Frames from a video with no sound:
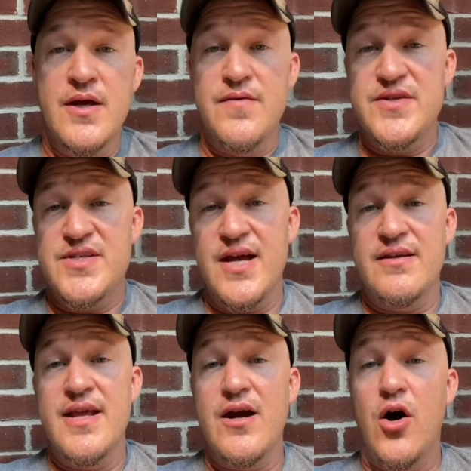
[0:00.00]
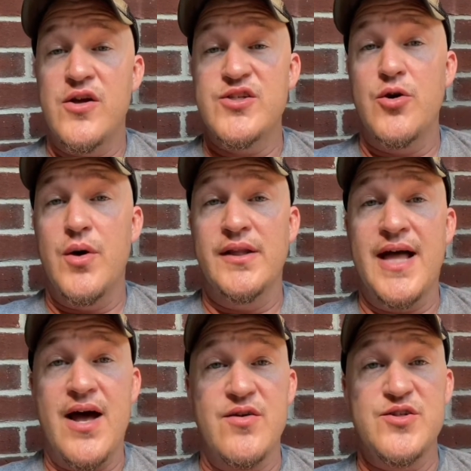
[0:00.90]
This technique also
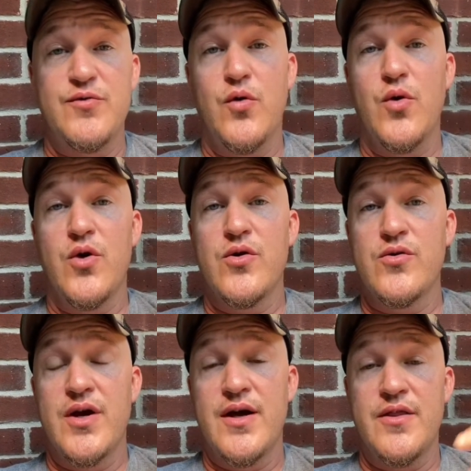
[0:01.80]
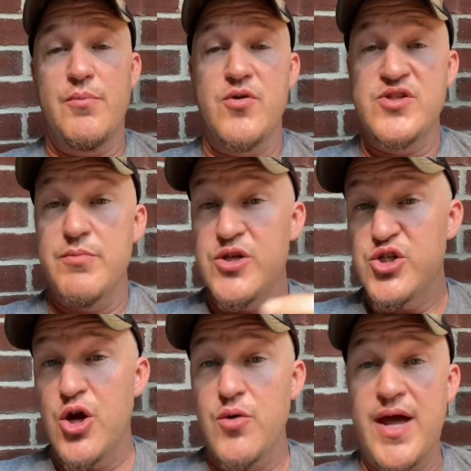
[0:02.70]
allows for uh, the person to be
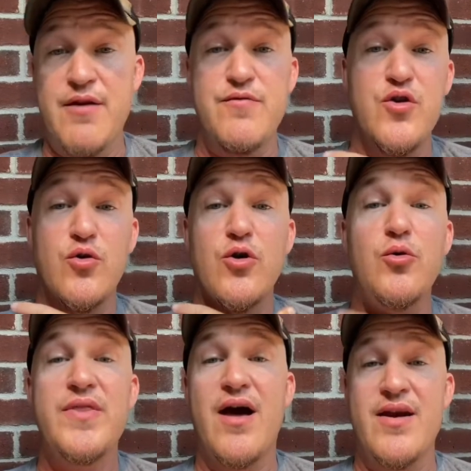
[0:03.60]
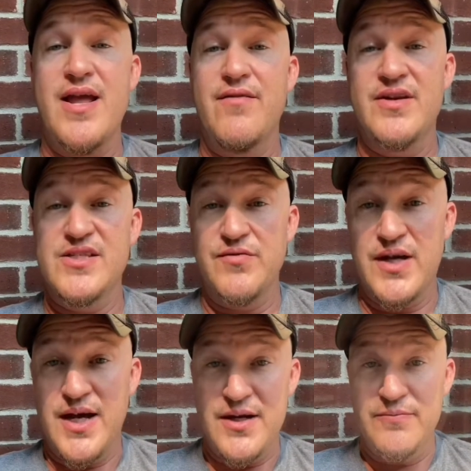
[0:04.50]
shown at a funeral without any evidence of a
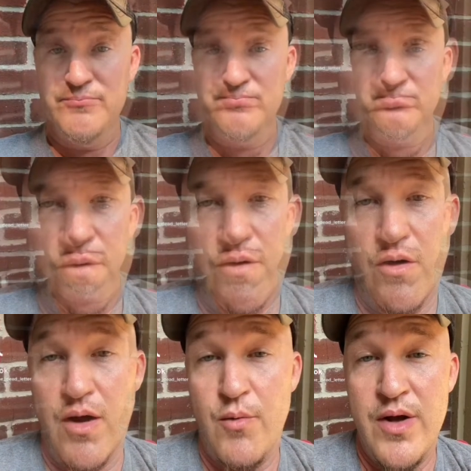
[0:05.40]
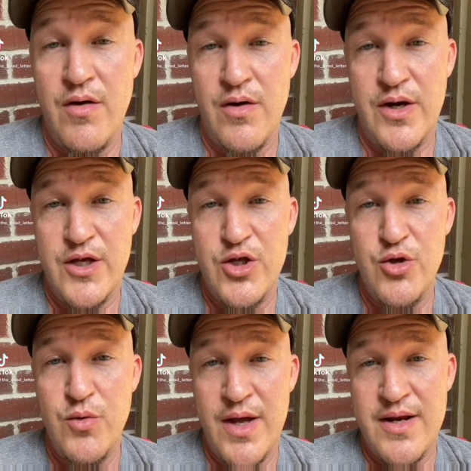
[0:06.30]
cut. All right, we are on a
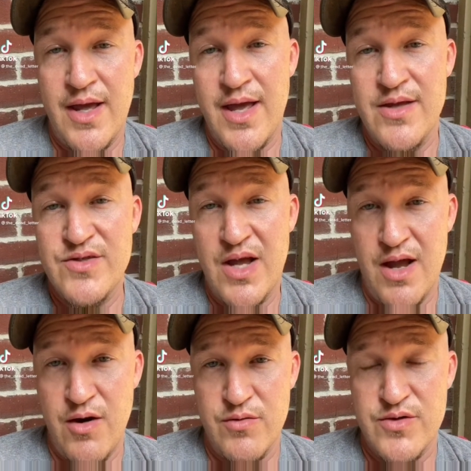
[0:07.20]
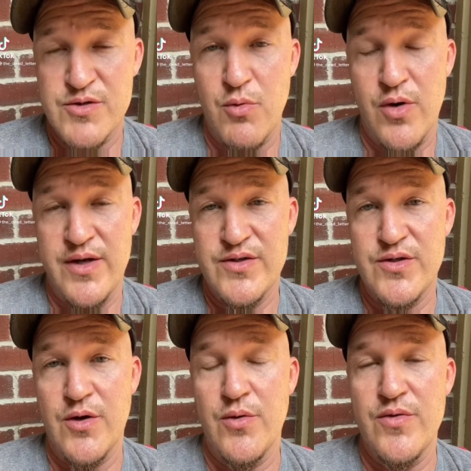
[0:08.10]
Q&A tear this morning.
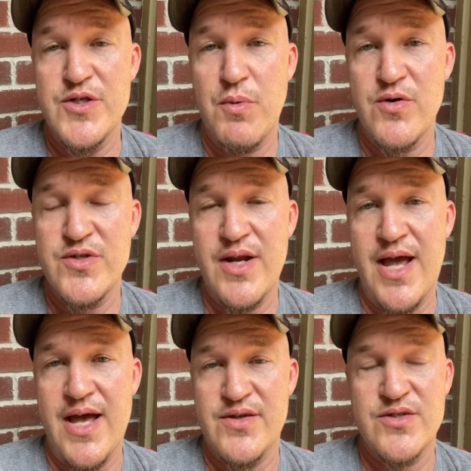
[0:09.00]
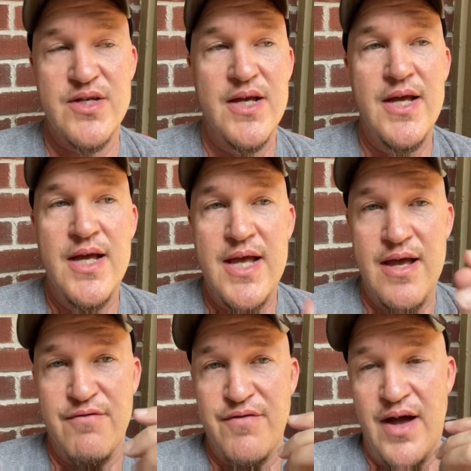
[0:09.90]
So this person asked
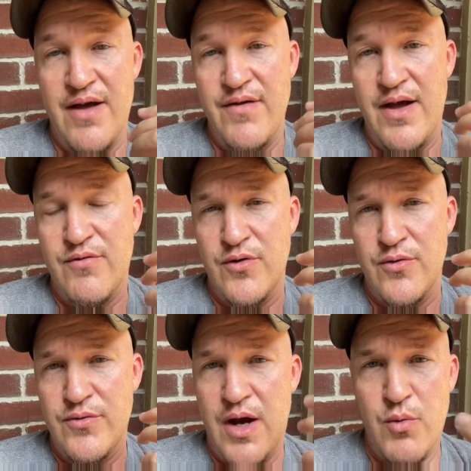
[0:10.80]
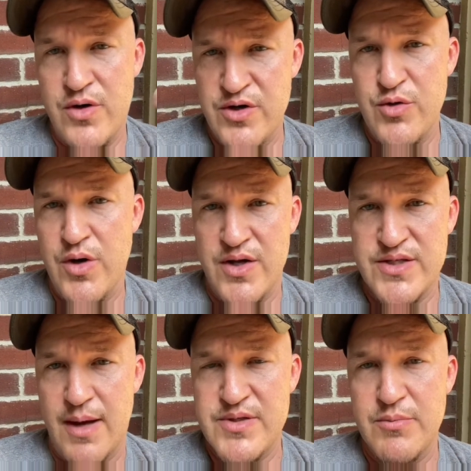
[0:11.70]
if I've ever not wanted to do an
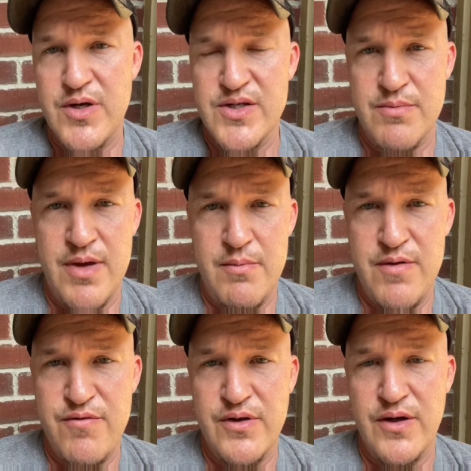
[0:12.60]
autopsy because it made me feel